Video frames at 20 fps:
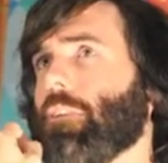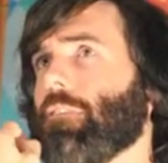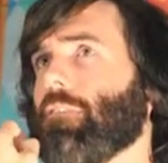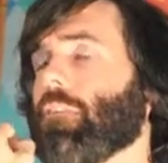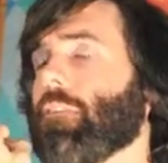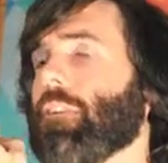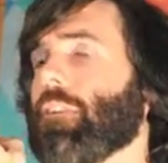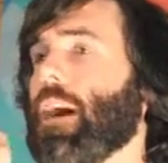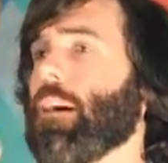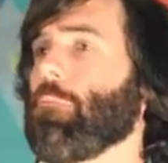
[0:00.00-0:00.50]
It's
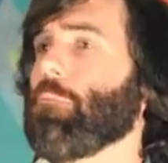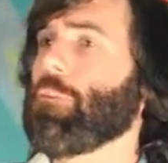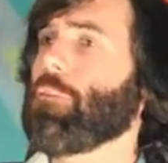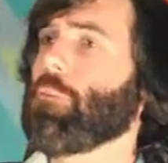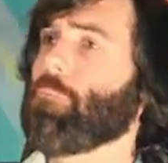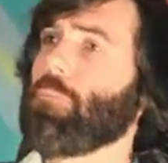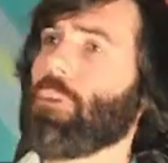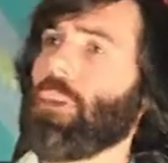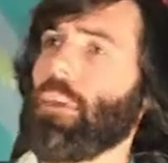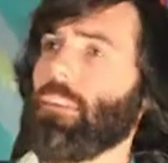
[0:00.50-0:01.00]
not an album you
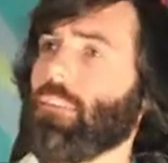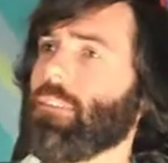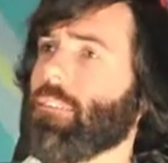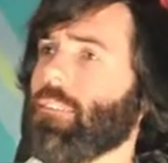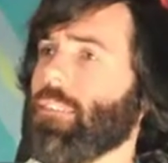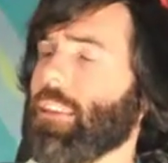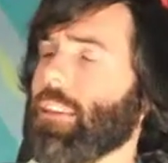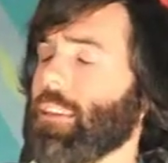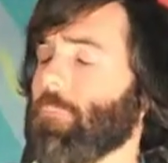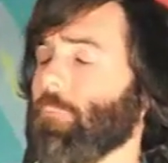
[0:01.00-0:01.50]
can play to
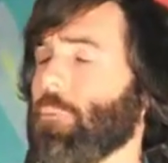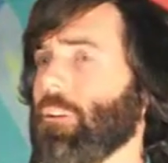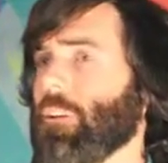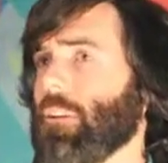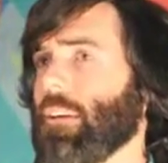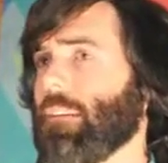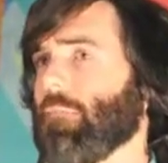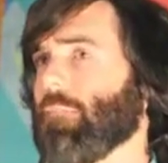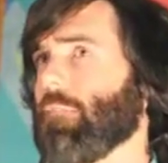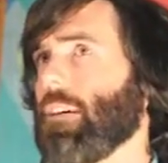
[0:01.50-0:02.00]
just
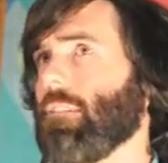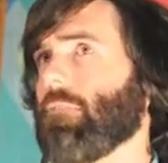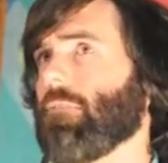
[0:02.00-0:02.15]
anybody. I've